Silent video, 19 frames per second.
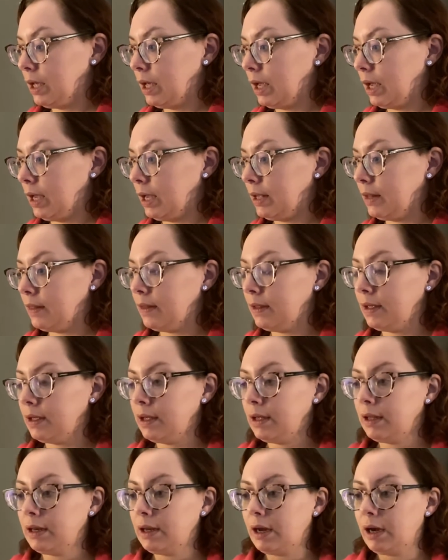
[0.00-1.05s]

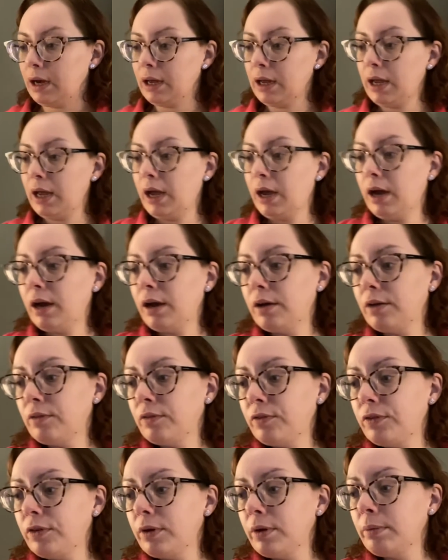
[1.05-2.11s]
then I
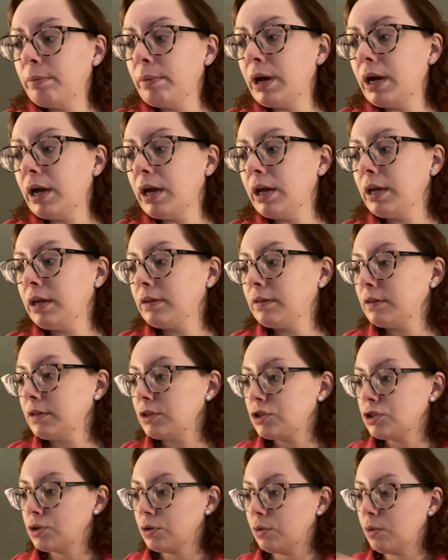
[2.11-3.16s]
have my
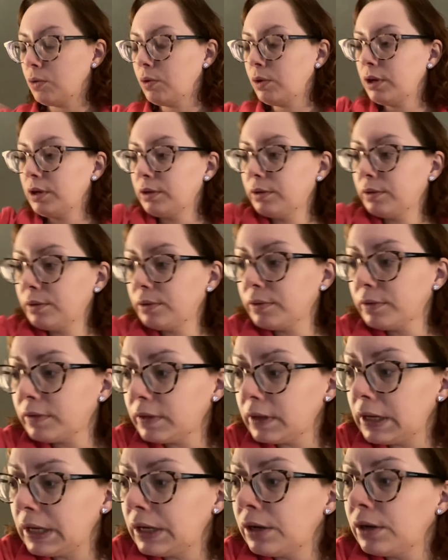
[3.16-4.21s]
essential oils
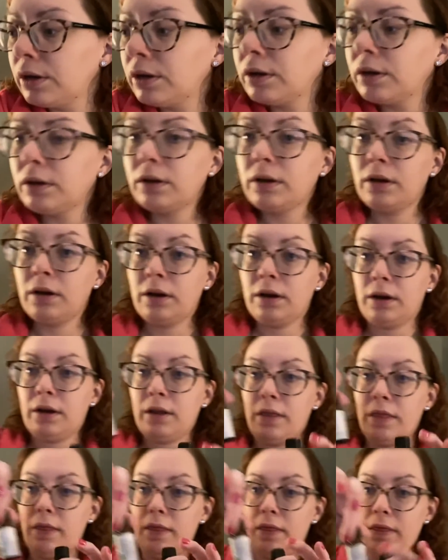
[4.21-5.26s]
here
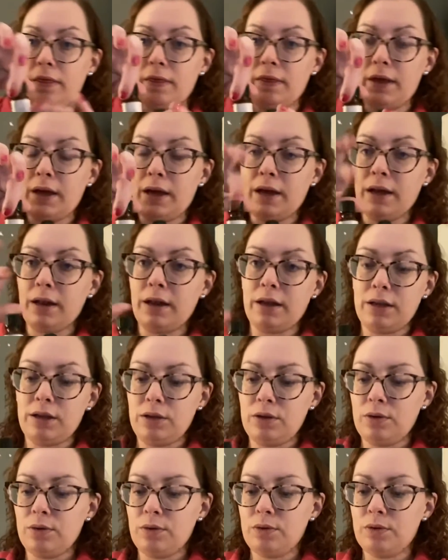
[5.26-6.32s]
that I
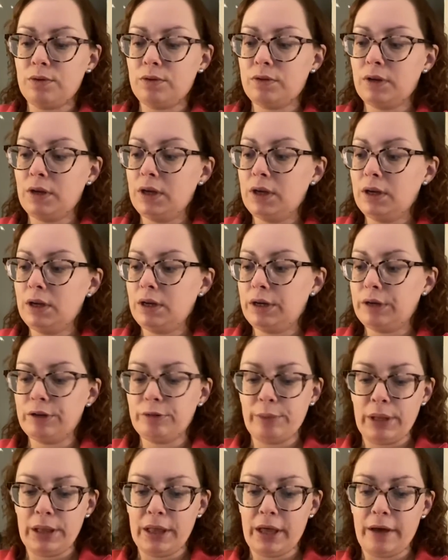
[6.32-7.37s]
use Here's
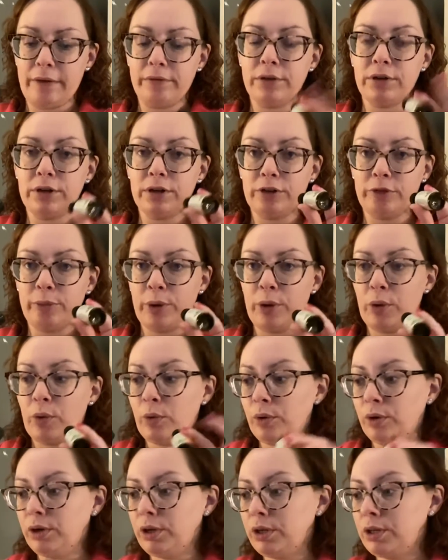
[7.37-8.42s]
my lavender, here's my
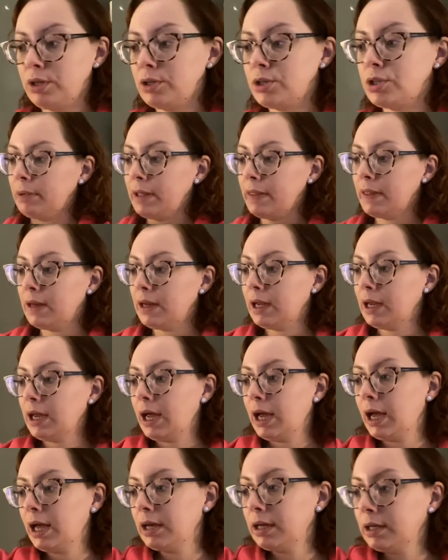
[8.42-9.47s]
orange. And then I
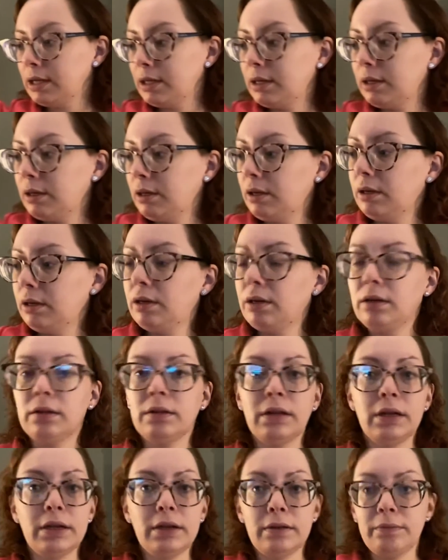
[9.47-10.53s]
add in
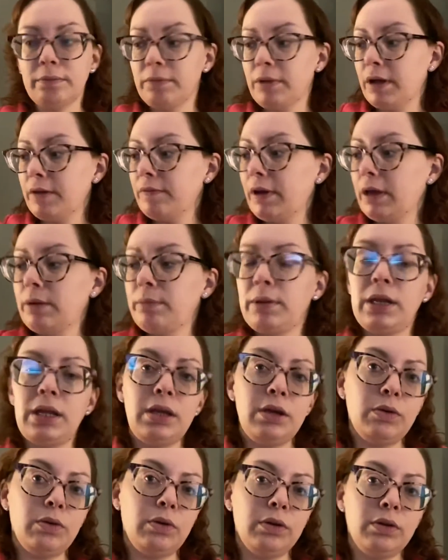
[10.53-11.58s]
like my vitamin
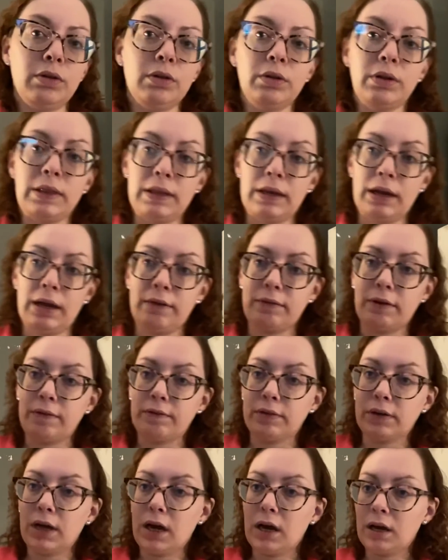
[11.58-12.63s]
E oil, and then I have
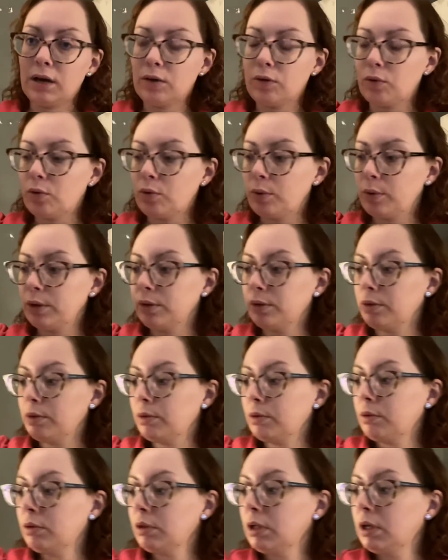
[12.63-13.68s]
avocado
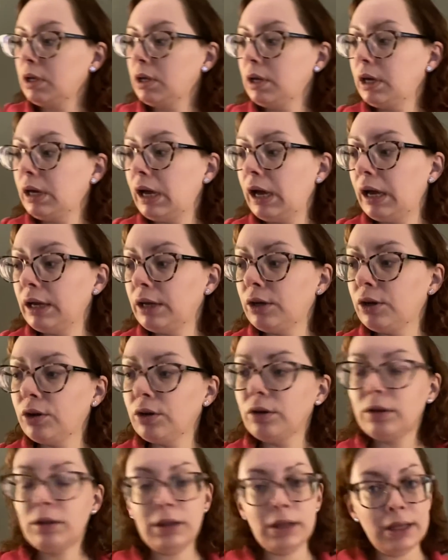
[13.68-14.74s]
oil. I
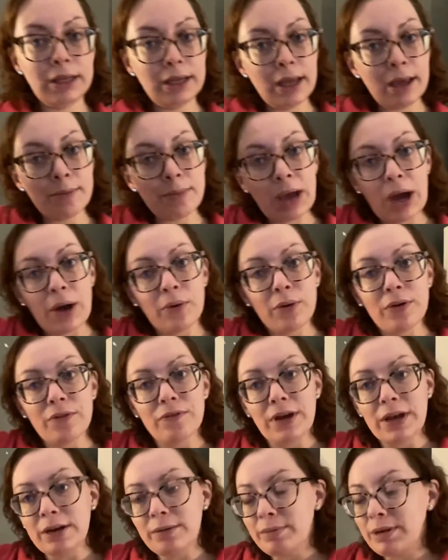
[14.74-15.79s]
currently am out of
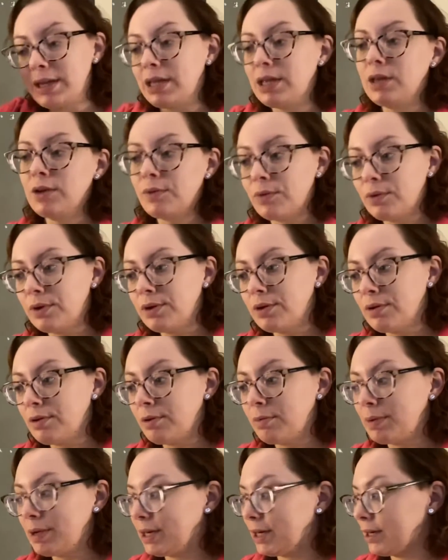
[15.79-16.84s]
vitamin E oil
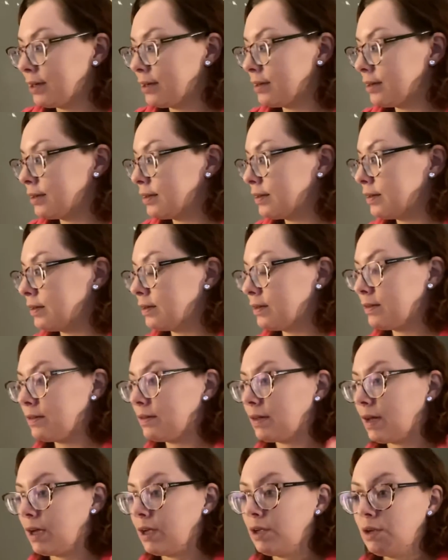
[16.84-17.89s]
because
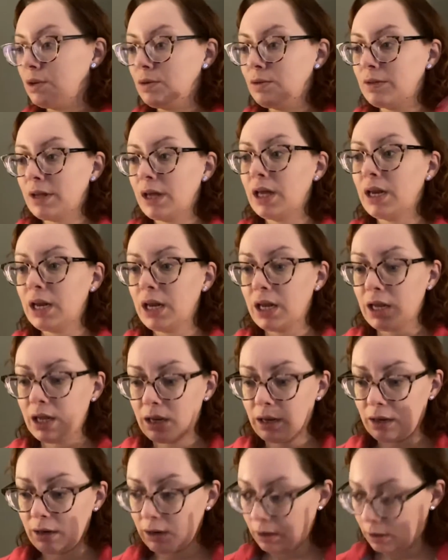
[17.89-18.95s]
I use that
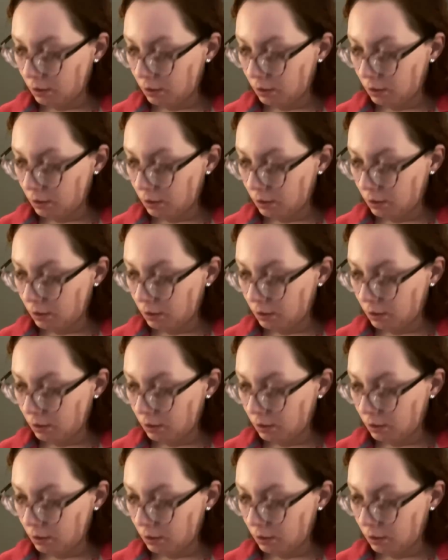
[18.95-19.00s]
in